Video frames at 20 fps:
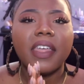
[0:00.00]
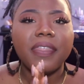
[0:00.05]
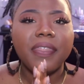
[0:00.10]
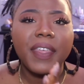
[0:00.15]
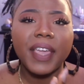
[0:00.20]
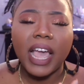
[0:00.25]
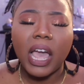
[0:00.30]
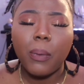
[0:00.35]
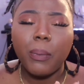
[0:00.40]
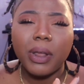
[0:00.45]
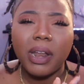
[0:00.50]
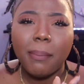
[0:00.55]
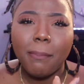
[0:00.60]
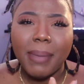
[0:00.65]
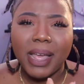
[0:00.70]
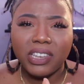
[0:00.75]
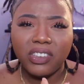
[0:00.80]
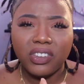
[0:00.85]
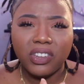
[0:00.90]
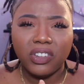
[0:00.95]
thing I want to
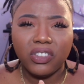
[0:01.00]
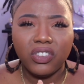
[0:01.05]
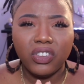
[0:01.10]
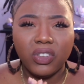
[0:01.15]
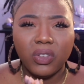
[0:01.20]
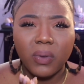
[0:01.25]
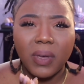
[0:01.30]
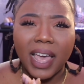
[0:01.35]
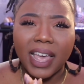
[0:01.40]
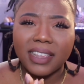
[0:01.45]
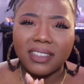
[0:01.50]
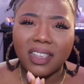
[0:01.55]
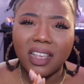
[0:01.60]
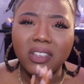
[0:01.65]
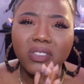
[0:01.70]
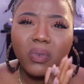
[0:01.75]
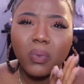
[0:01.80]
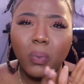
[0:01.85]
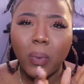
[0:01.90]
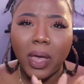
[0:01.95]
mention to you guys
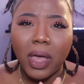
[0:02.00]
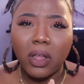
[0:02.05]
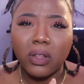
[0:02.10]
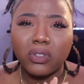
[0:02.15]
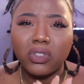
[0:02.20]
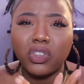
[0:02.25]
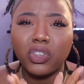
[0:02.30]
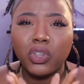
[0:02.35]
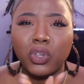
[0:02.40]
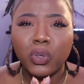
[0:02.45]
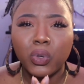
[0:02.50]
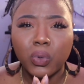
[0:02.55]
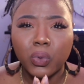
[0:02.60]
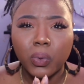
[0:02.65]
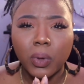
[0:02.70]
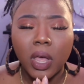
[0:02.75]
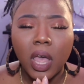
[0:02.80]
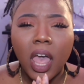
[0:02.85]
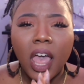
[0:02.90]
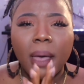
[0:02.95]
as well
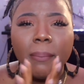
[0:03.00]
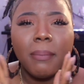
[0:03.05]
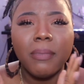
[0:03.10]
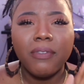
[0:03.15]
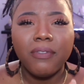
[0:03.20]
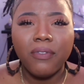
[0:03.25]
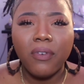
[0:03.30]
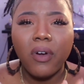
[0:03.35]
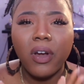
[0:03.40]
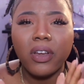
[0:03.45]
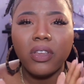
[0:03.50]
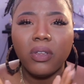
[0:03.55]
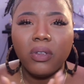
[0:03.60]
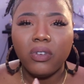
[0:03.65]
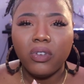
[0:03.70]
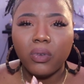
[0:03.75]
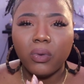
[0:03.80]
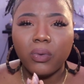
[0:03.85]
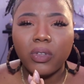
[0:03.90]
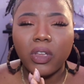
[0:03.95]
too, before you
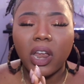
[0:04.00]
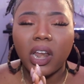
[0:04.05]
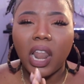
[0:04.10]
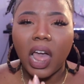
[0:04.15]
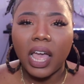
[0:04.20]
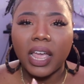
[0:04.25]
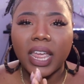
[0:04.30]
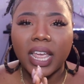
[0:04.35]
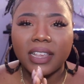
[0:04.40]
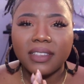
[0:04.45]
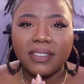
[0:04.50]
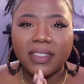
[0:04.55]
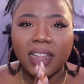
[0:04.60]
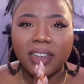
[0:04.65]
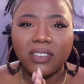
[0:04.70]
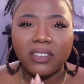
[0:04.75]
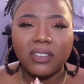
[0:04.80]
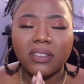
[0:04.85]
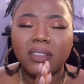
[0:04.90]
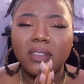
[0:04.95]
do your Loc
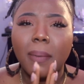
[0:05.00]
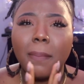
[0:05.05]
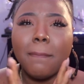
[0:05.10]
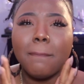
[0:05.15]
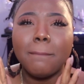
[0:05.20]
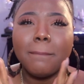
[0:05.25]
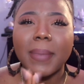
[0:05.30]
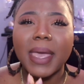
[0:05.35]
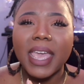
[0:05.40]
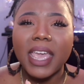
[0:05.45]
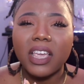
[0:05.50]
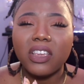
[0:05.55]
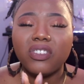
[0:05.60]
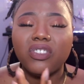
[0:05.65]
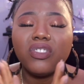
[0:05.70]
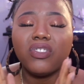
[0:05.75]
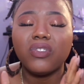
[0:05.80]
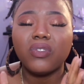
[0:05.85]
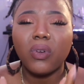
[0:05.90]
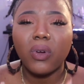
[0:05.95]
extensions, make
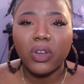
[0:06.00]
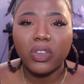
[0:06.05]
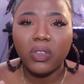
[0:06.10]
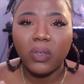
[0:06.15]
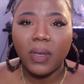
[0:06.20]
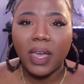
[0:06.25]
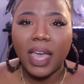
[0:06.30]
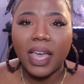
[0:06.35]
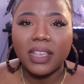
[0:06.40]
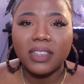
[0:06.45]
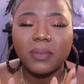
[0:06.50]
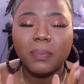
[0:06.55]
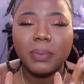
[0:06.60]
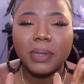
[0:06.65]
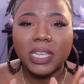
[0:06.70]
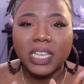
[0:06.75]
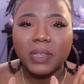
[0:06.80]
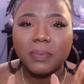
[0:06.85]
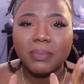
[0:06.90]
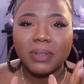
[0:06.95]
sure, you guys,
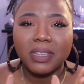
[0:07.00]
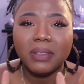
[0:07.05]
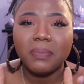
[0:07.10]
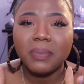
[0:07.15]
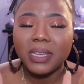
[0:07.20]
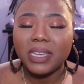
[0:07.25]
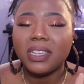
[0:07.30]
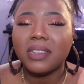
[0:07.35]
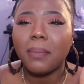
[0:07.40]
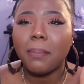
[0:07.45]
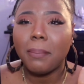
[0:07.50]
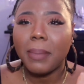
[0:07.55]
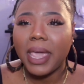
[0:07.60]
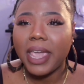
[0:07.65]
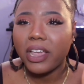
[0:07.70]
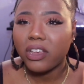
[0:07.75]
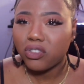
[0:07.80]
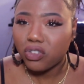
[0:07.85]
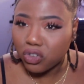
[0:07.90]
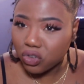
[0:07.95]
please
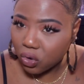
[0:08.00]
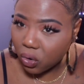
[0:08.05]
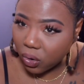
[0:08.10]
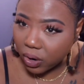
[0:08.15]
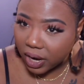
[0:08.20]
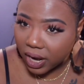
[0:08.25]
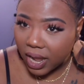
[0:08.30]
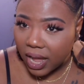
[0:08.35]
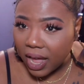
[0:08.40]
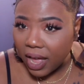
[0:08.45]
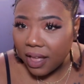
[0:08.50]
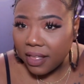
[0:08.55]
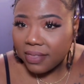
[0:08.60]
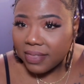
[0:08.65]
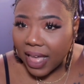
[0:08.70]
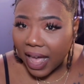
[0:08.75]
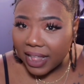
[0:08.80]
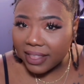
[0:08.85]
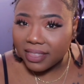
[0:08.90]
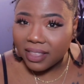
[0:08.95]
make sure
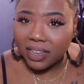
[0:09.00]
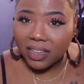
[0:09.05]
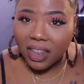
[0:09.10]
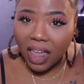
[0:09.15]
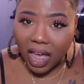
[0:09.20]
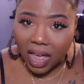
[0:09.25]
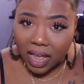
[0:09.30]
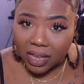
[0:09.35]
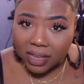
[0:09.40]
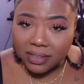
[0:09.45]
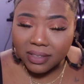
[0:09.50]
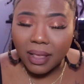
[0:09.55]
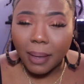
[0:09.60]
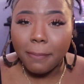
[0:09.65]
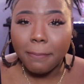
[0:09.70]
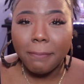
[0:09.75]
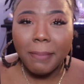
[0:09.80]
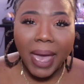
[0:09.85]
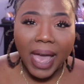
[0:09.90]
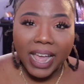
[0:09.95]
that the locks
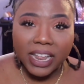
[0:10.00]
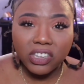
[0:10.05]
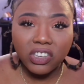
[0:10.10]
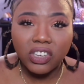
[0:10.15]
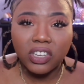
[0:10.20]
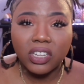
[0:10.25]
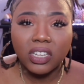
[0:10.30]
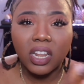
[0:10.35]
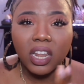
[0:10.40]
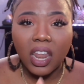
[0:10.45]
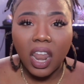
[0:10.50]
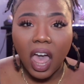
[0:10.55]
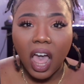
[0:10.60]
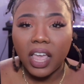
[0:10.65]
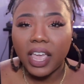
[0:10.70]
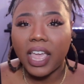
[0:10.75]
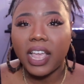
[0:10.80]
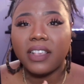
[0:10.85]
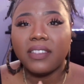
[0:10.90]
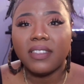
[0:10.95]
match the
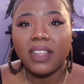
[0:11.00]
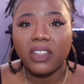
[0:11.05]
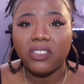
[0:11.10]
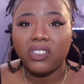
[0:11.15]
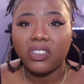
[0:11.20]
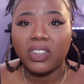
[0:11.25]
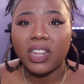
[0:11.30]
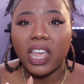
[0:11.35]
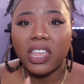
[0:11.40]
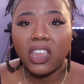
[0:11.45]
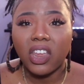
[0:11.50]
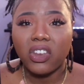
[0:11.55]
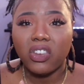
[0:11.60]
Loc extension that you're